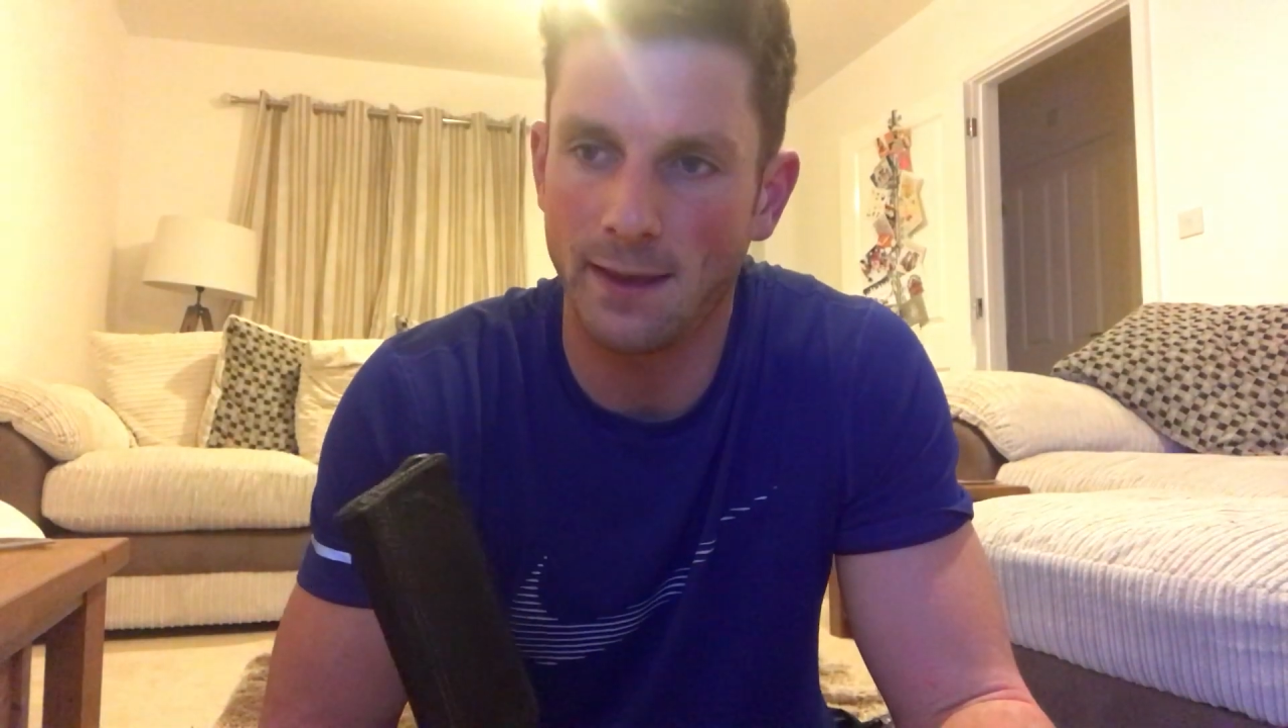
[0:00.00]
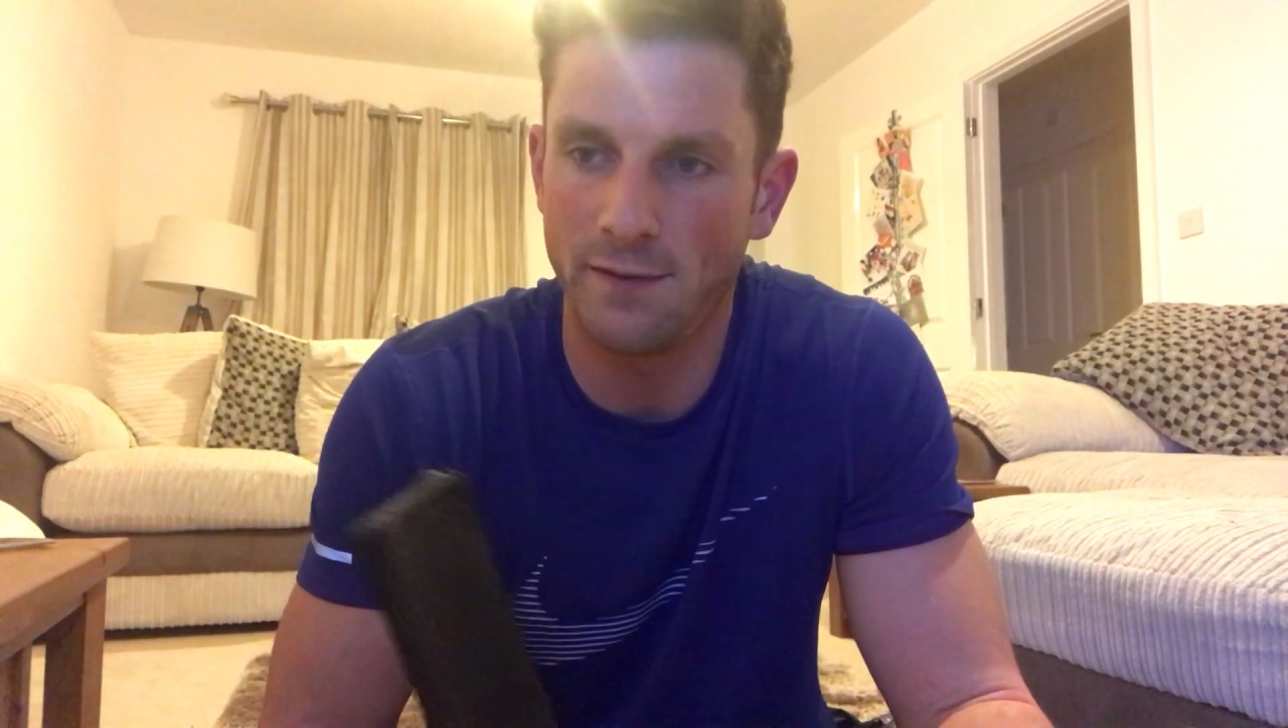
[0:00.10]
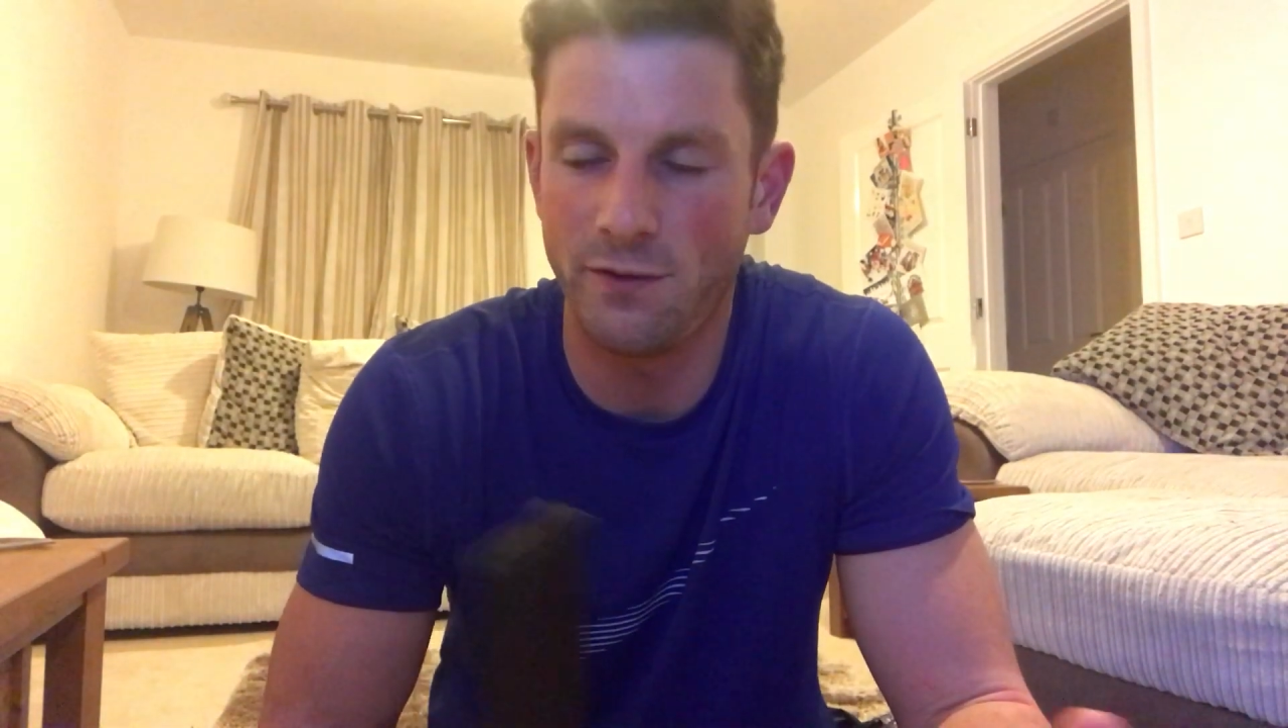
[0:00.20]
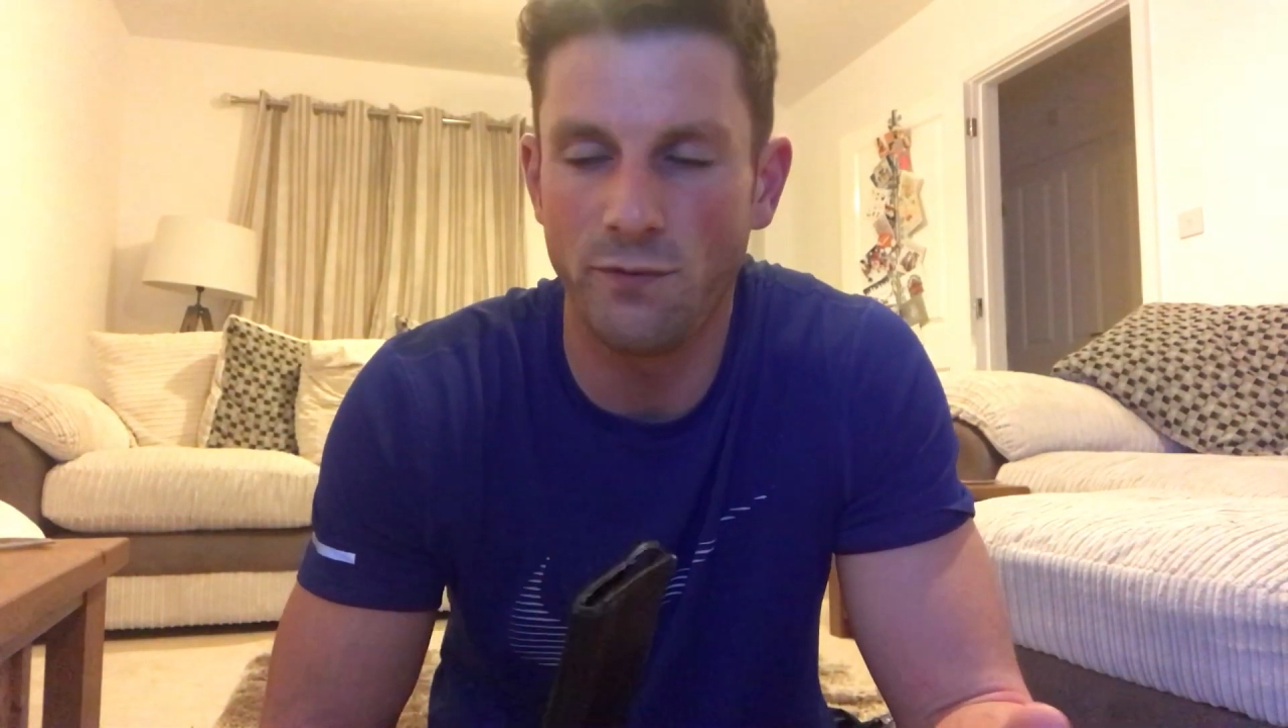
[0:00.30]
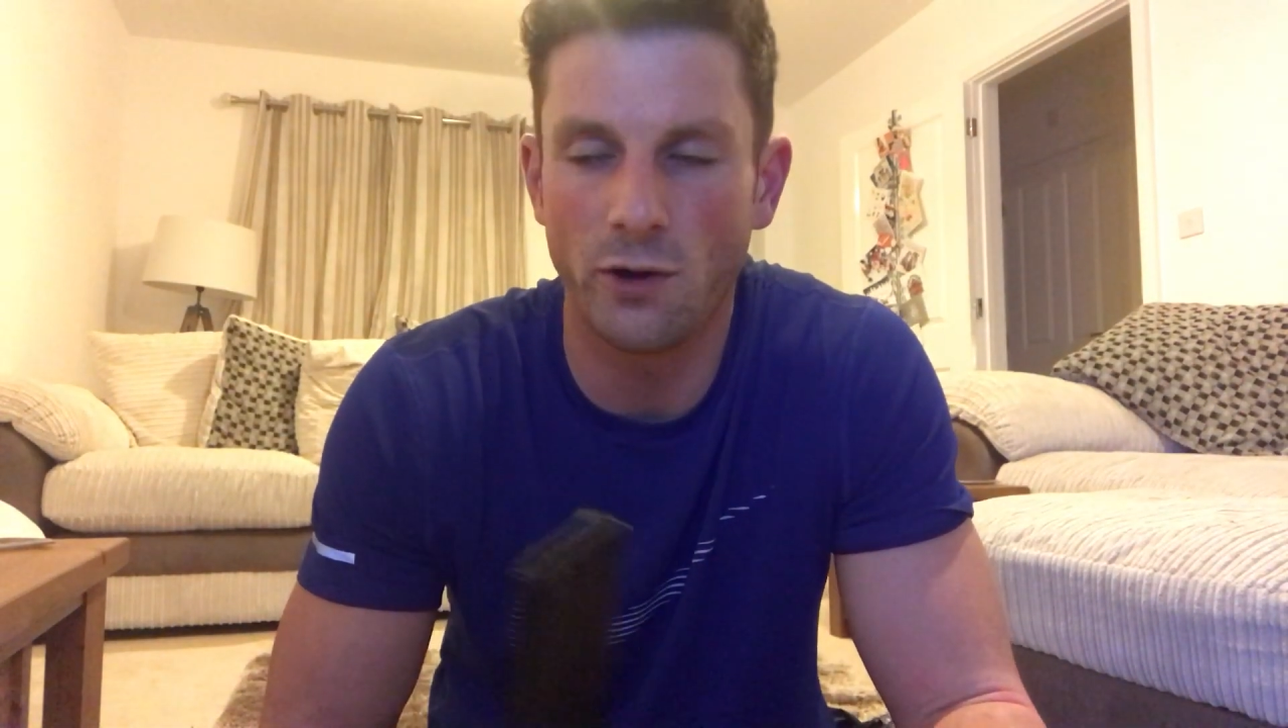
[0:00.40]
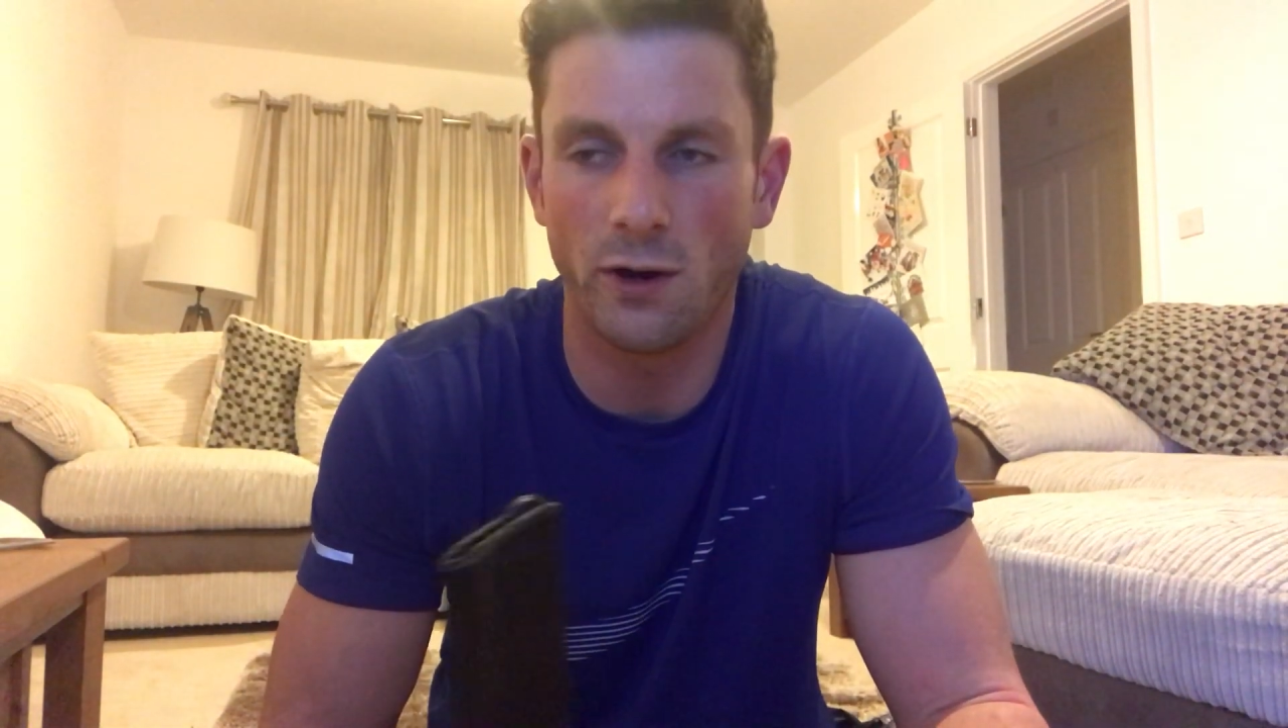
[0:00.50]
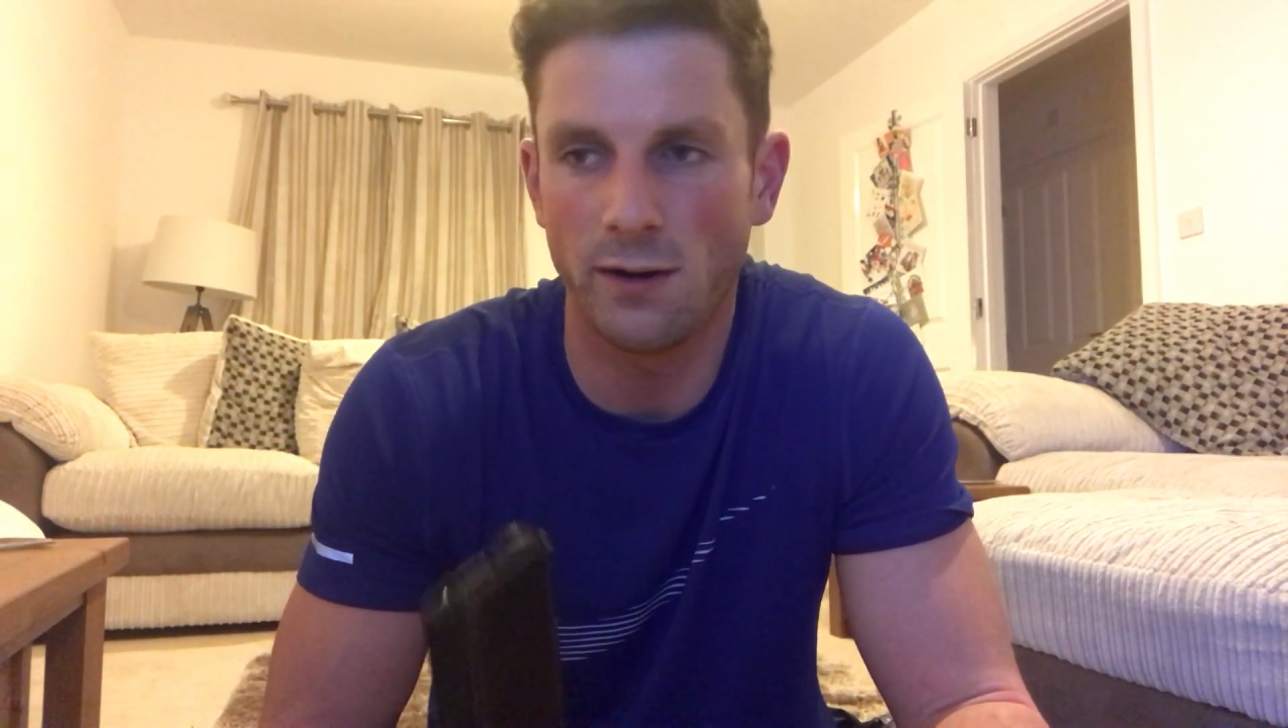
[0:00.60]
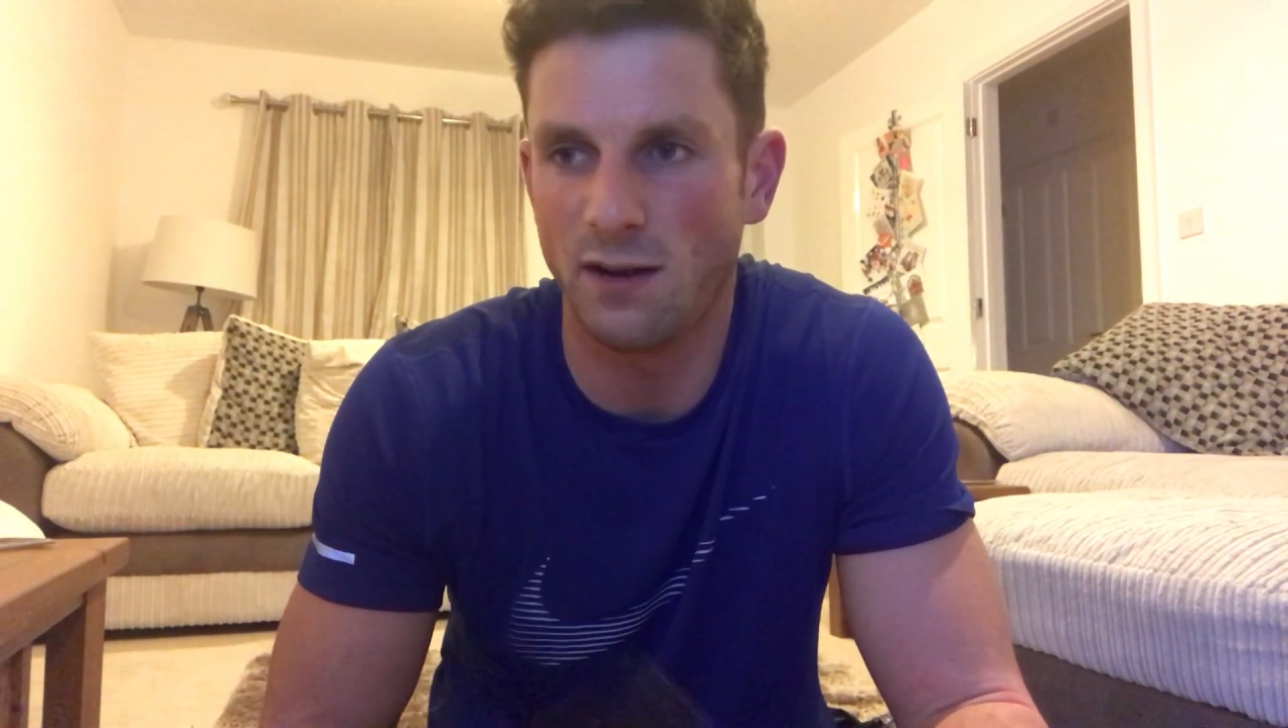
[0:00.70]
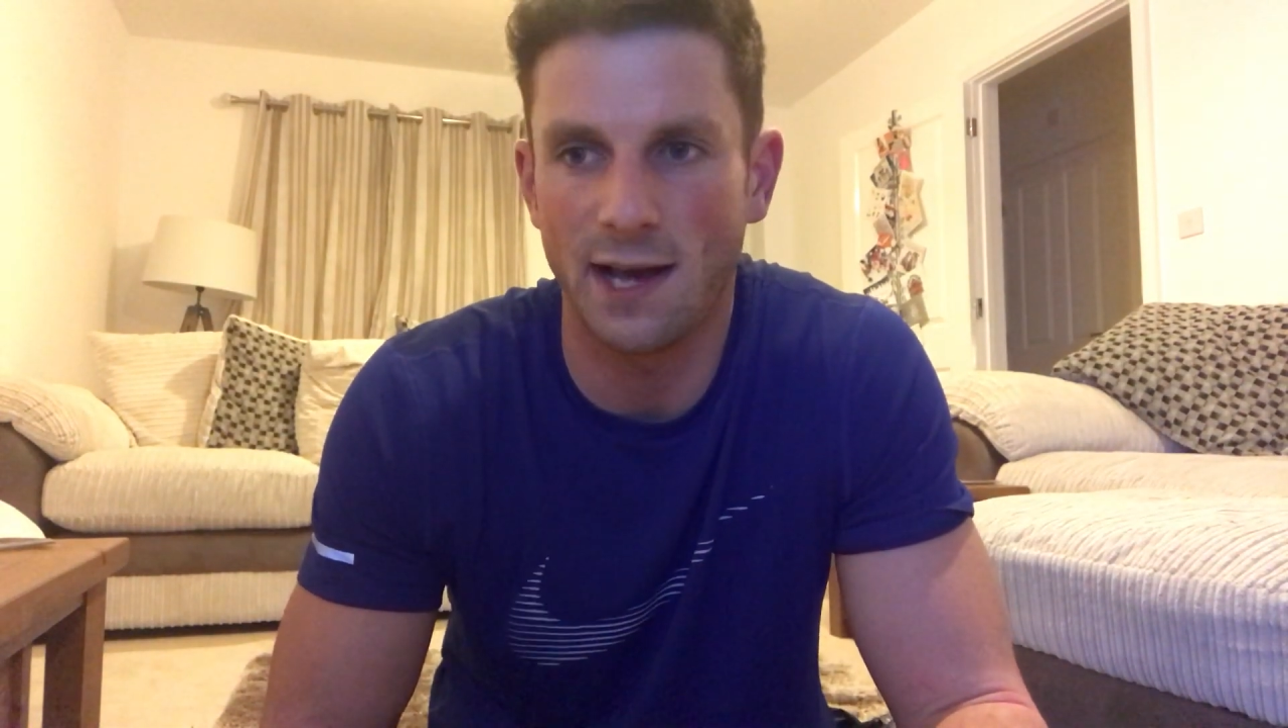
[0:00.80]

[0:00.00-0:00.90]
If you've got